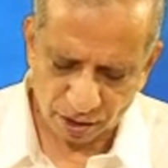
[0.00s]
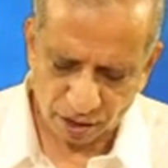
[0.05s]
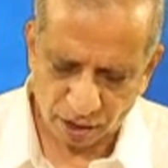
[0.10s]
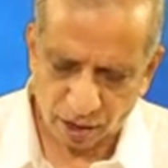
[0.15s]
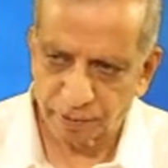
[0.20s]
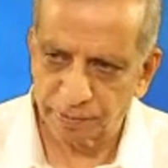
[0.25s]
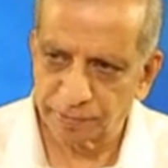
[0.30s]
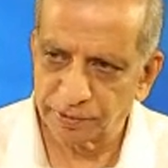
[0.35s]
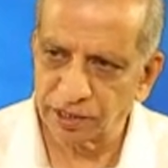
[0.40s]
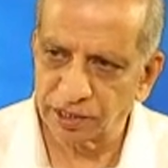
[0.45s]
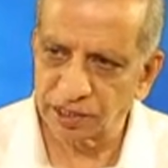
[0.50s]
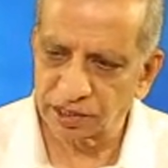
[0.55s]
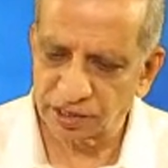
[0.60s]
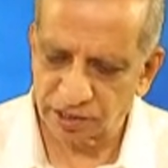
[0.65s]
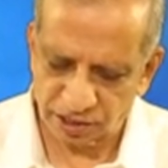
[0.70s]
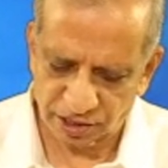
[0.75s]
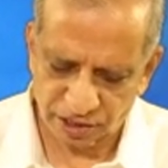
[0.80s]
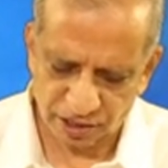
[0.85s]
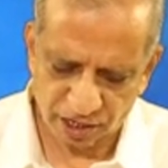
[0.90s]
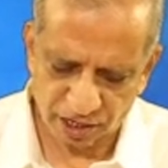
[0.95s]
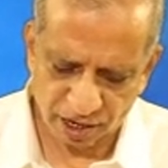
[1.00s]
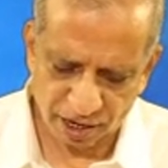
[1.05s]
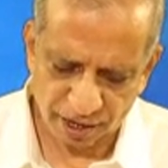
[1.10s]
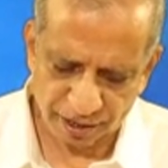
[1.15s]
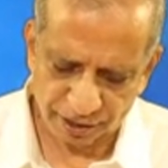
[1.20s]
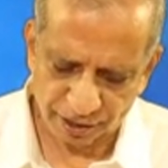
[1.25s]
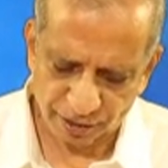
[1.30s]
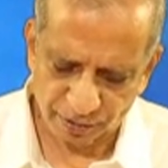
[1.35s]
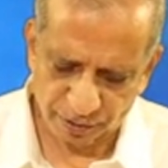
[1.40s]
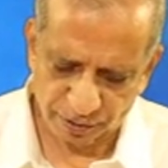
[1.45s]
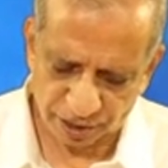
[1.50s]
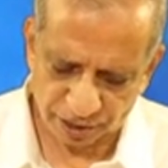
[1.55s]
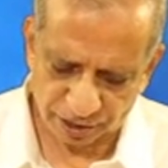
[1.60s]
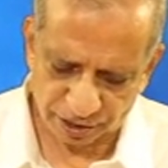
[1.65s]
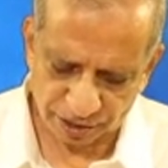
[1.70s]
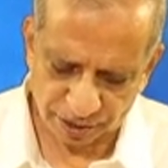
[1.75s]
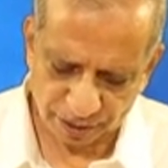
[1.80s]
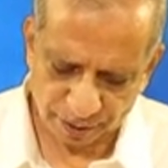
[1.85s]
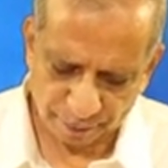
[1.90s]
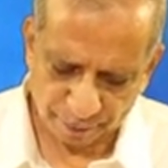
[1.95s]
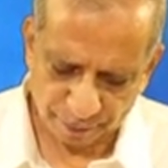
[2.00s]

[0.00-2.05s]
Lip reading: objects or events.